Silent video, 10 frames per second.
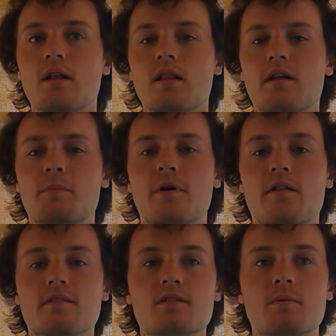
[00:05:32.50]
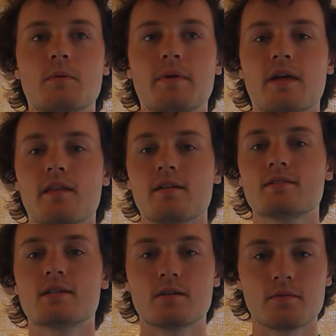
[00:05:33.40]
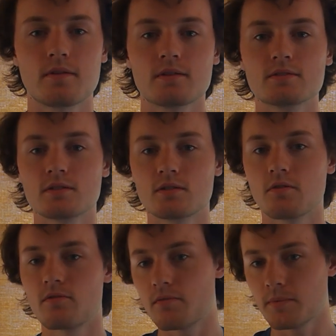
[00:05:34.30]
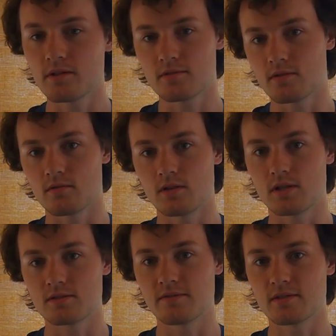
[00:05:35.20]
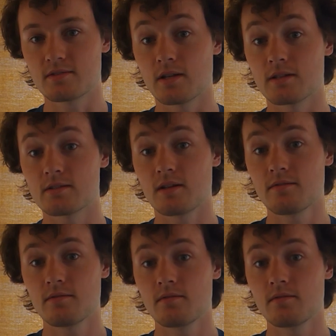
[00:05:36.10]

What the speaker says: later part of the summer. But yeah, that's how things are going for me. So lots of exciting stuff.